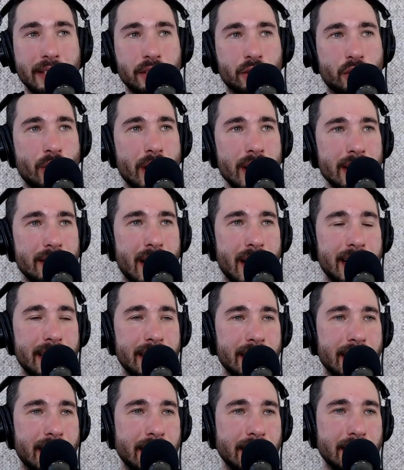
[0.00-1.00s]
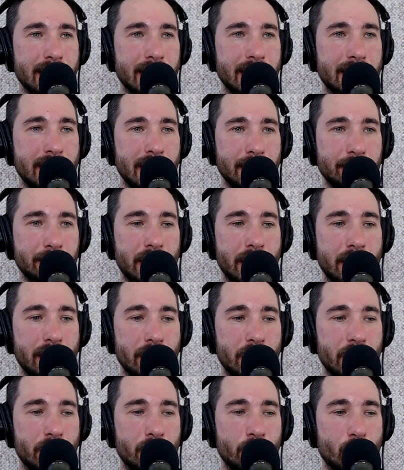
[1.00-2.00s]
And that's great that he he, he seemed
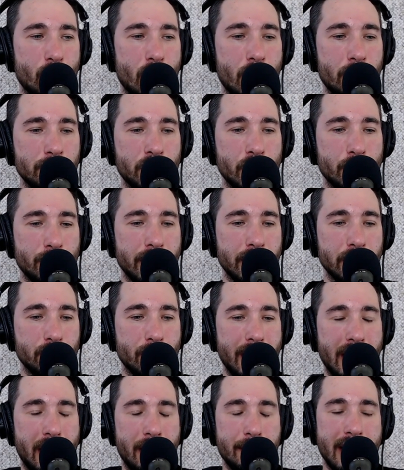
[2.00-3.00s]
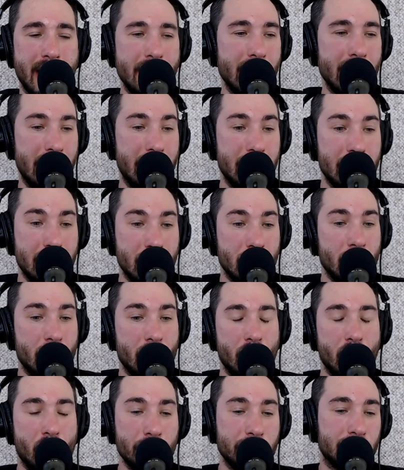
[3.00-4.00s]
to warm to it as well. I mean, I, I
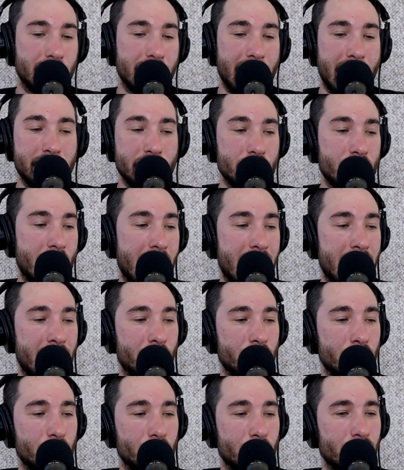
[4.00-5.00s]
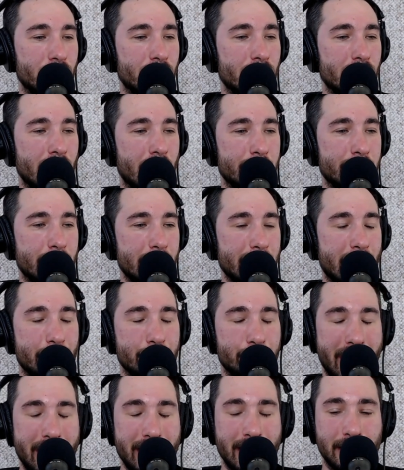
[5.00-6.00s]
honestly, I don't know how, and
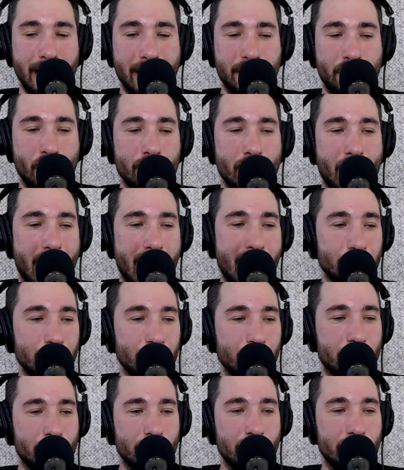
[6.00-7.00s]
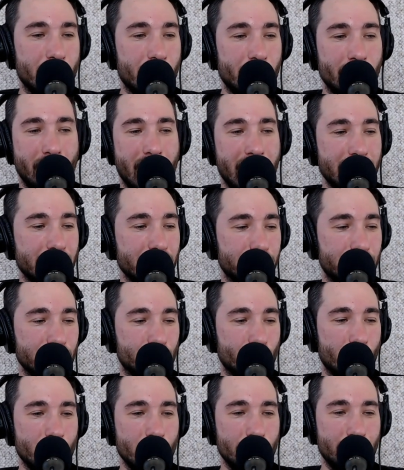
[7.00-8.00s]
maybe I'm biased. I don't know how you could not like
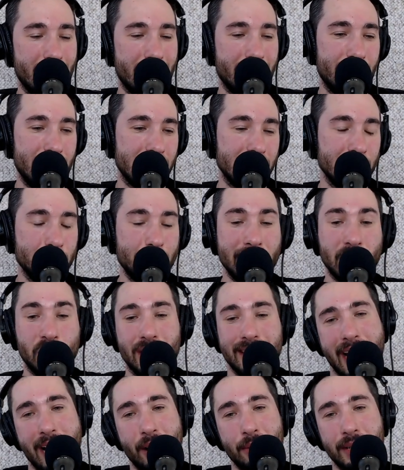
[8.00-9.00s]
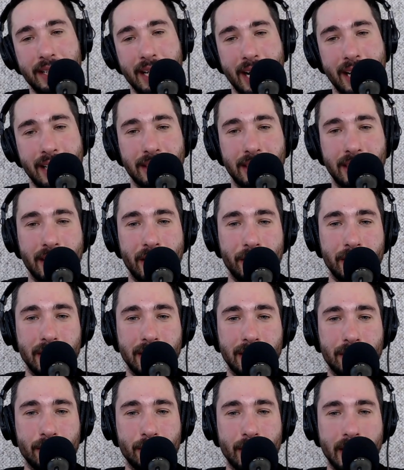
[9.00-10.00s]
photography. I think, especially nowadays, you
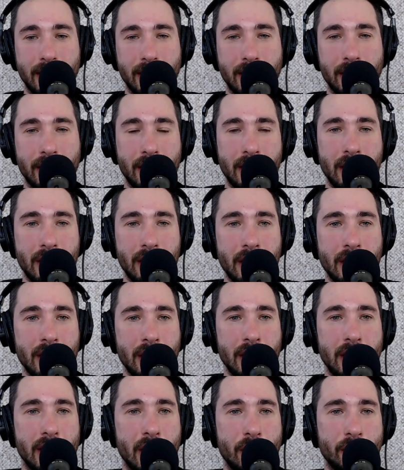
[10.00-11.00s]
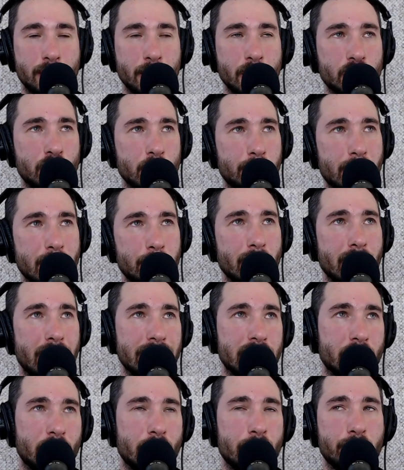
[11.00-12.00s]
know, it's we. You know, as much as
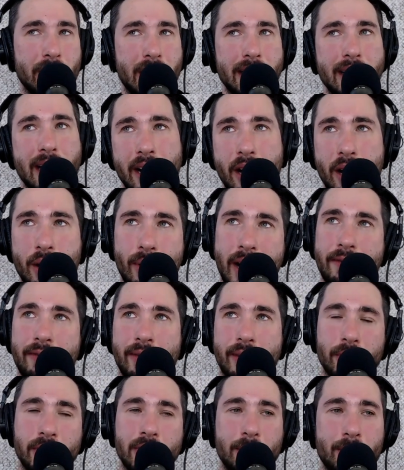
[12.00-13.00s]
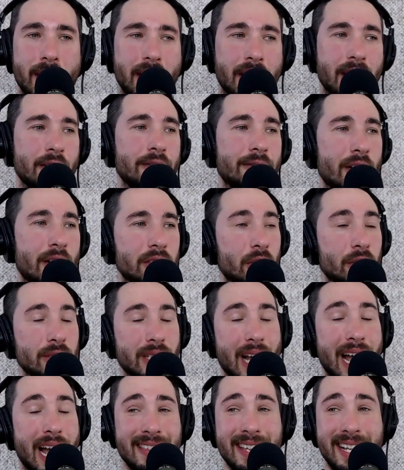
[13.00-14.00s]
people like to complain, like, oh, everyone's making
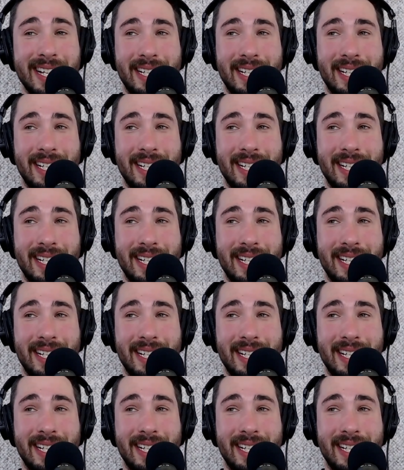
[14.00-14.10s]
photos.